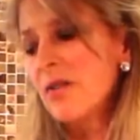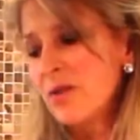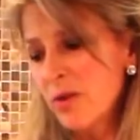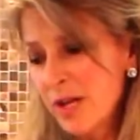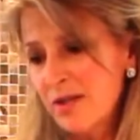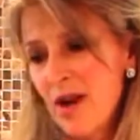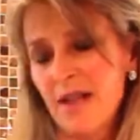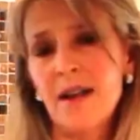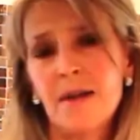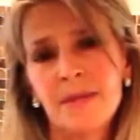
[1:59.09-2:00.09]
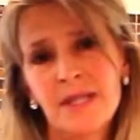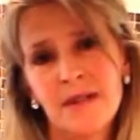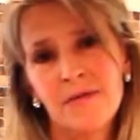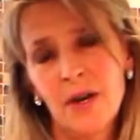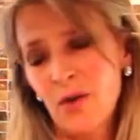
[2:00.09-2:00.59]
Soy sauce comes in
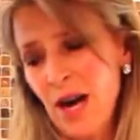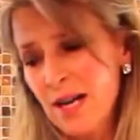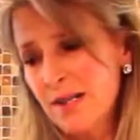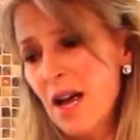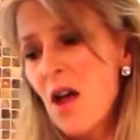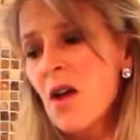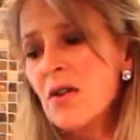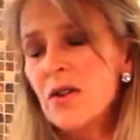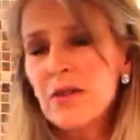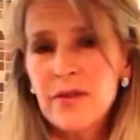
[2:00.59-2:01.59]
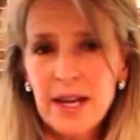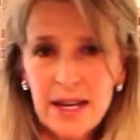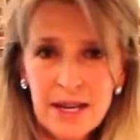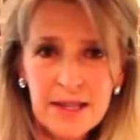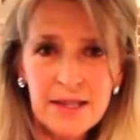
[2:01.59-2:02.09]
different grades. The
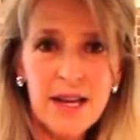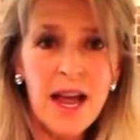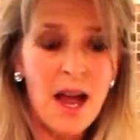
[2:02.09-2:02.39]
thing is,